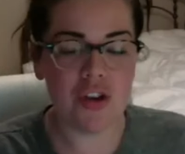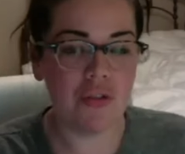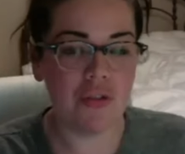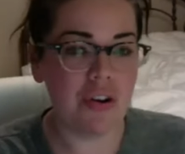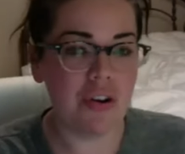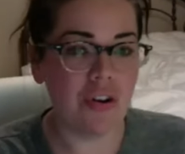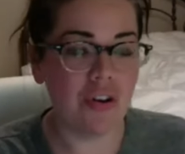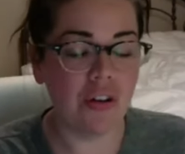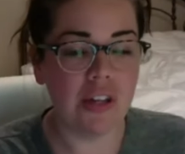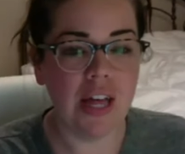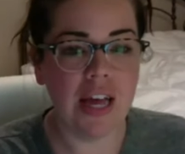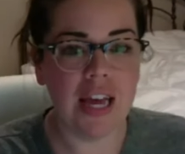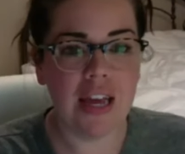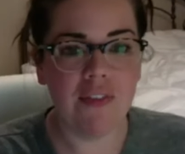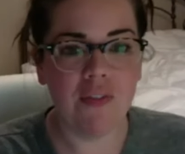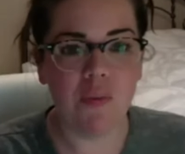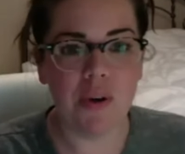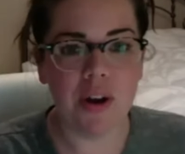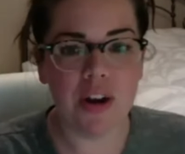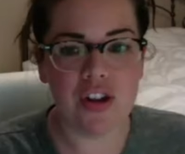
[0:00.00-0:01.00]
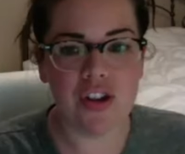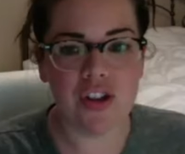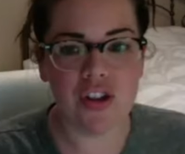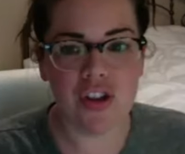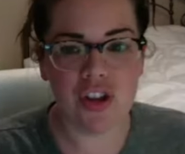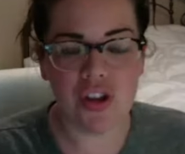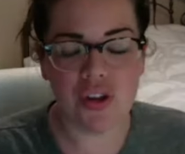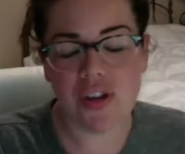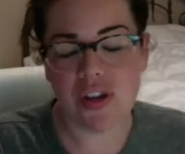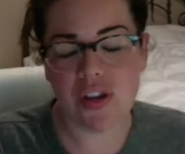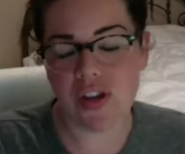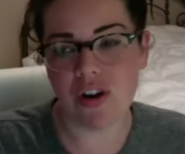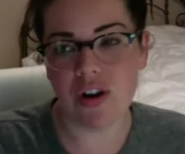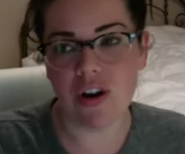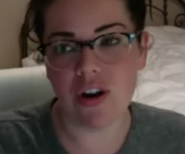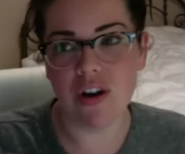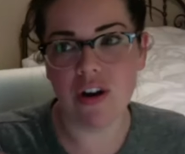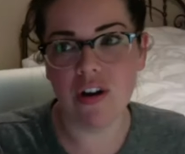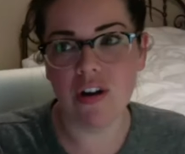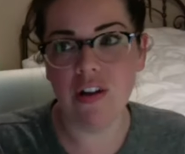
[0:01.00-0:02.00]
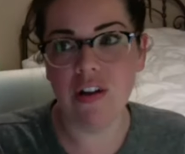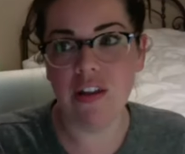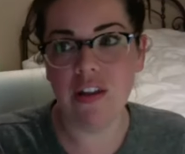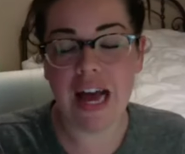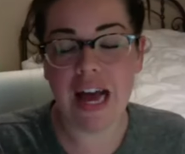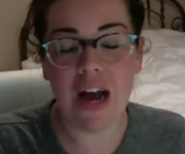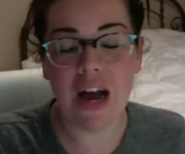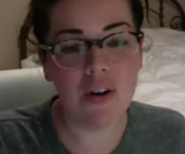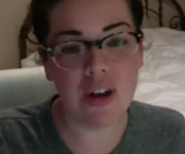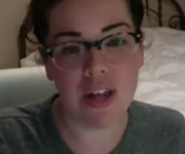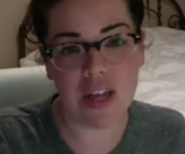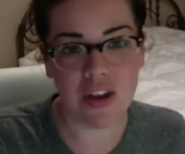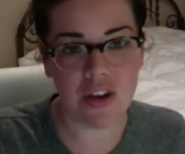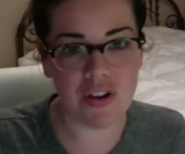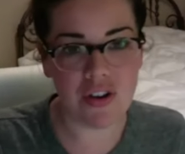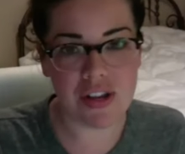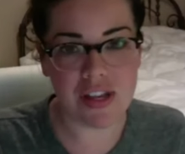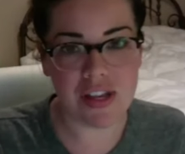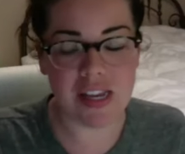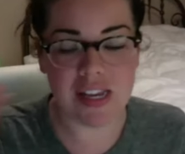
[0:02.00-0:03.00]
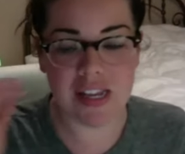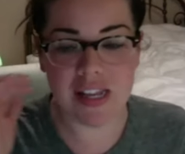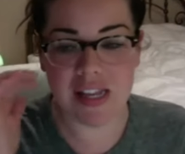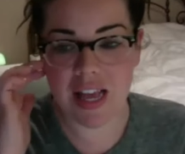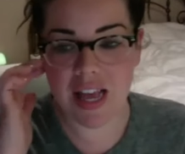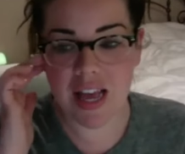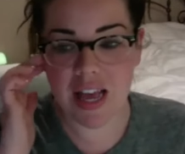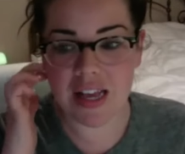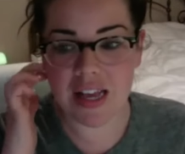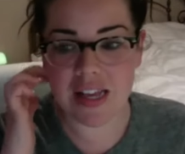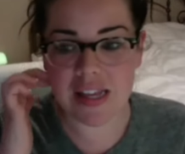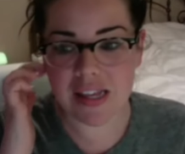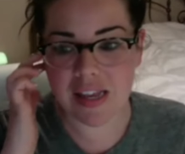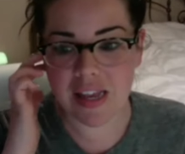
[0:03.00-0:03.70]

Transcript: or in your life where excuses are clouding your success,